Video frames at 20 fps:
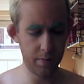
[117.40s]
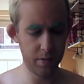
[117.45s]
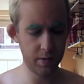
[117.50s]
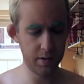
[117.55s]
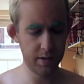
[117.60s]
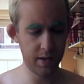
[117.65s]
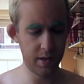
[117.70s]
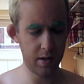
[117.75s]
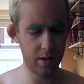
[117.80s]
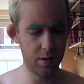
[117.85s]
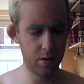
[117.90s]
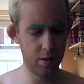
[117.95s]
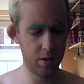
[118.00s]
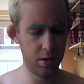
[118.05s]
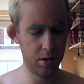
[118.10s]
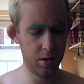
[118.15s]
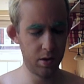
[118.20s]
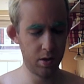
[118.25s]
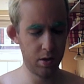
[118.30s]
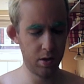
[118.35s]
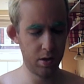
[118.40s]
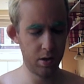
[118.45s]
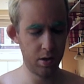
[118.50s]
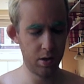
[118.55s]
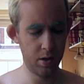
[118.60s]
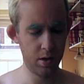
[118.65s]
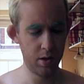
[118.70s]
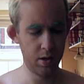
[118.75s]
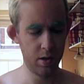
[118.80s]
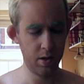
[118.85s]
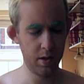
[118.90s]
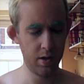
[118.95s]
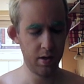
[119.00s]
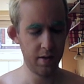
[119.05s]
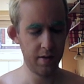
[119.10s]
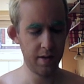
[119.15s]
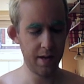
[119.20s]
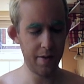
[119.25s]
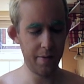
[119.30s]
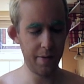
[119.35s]
So
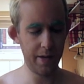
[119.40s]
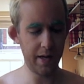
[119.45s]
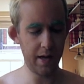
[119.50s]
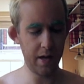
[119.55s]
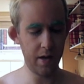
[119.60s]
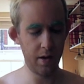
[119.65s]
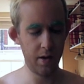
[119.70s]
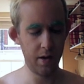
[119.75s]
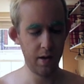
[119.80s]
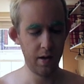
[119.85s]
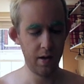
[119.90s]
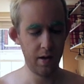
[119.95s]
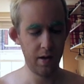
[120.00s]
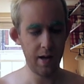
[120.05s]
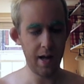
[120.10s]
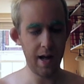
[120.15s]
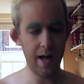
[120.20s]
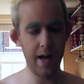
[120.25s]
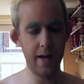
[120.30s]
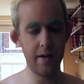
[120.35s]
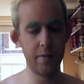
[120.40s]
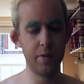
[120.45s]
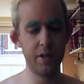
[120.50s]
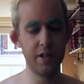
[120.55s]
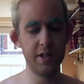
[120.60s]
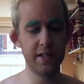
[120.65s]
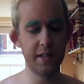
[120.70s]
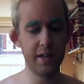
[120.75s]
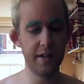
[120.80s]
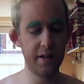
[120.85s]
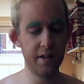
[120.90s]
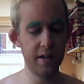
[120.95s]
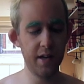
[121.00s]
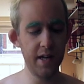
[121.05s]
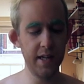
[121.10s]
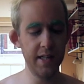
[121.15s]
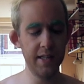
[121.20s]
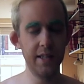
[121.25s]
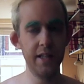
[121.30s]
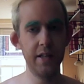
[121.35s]
there we go. And we're just going to
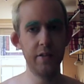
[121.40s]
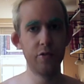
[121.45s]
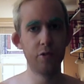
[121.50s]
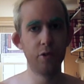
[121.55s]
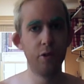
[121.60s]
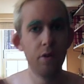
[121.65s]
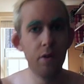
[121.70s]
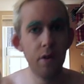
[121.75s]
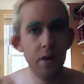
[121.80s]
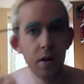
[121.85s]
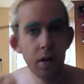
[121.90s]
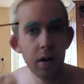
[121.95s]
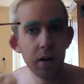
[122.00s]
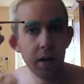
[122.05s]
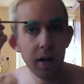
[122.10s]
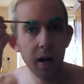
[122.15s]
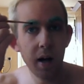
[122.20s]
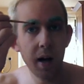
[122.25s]
nicely draw on the